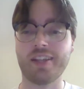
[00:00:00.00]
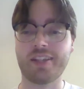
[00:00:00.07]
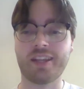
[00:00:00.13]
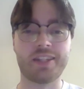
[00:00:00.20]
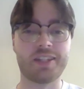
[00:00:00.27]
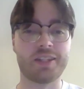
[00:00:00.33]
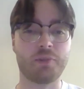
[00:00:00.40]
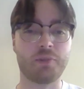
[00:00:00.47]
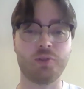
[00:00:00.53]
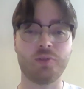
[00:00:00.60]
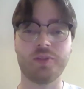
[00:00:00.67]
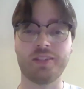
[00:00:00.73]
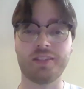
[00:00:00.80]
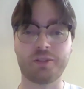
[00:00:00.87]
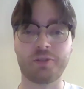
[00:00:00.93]
say something you
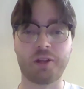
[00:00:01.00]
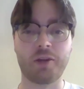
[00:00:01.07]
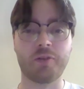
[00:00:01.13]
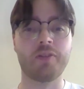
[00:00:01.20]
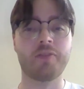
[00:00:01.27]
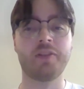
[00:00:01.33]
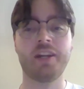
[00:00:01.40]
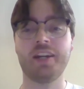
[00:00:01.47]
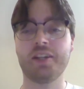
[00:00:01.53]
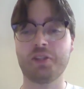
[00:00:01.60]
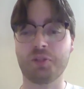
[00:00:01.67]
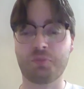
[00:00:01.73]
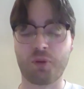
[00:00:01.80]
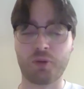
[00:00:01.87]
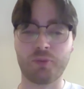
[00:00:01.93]
disagree with,
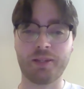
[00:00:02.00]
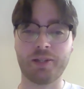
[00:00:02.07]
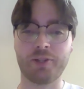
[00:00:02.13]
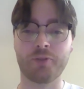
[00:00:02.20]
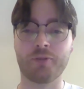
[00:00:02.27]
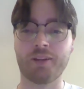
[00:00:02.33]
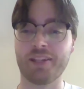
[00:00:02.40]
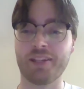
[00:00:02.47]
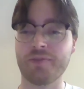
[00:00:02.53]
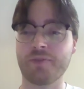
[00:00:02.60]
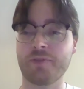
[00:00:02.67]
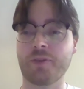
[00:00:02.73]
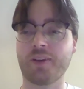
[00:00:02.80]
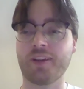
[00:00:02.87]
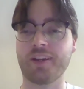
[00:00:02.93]
there's probably a good reason
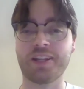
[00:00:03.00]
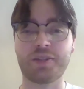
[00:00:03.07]
for it.